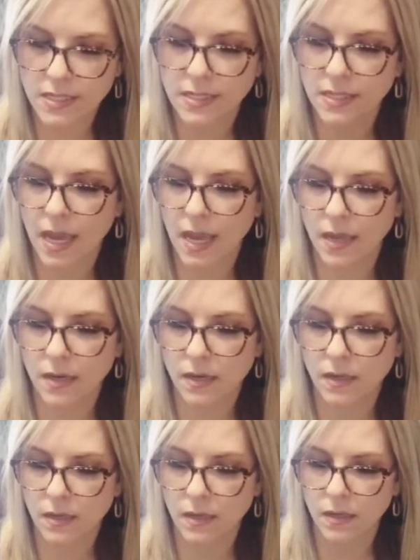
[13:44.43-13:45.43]
said,
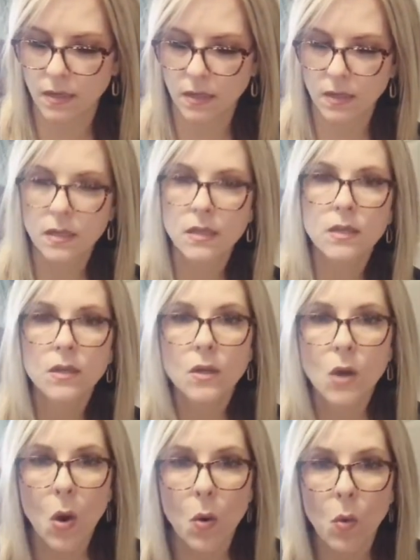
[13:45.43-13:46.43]

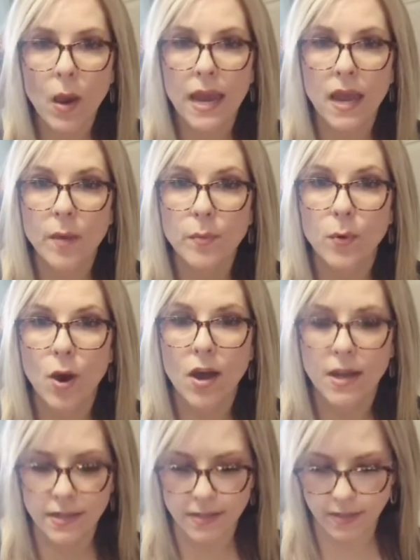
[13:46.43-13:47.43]
"Wake up,
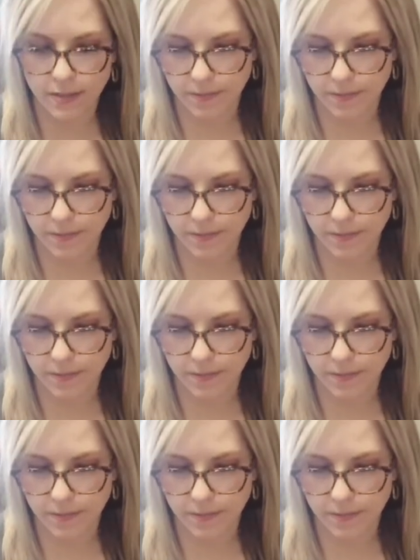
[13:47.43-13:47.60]
Roz."